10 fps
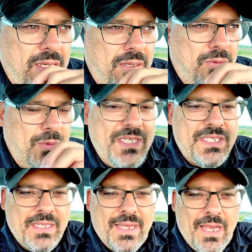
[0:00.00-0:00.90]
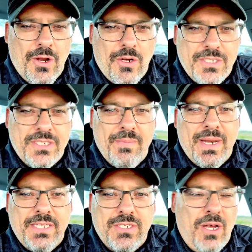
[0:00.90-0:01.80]
recently I heard
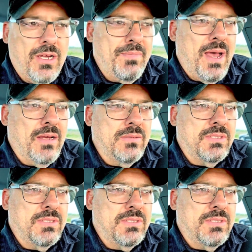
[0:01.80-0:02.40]
somebody talk about